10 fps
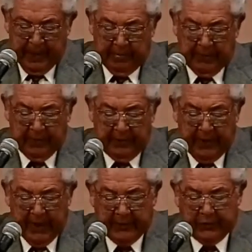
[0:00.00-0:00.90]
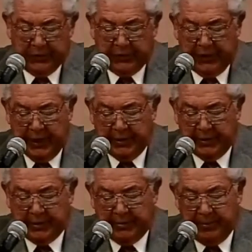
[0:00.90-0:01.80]
but the advantage of this change
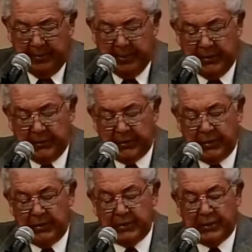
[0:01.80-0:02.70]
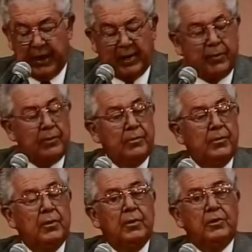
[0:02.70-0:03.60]
is it may be considered desirable
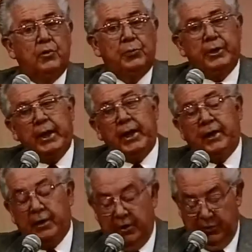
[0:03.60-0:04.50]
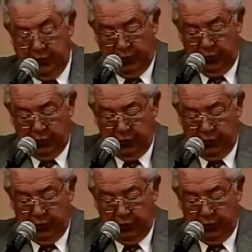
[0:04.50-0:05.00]
to protect Georgia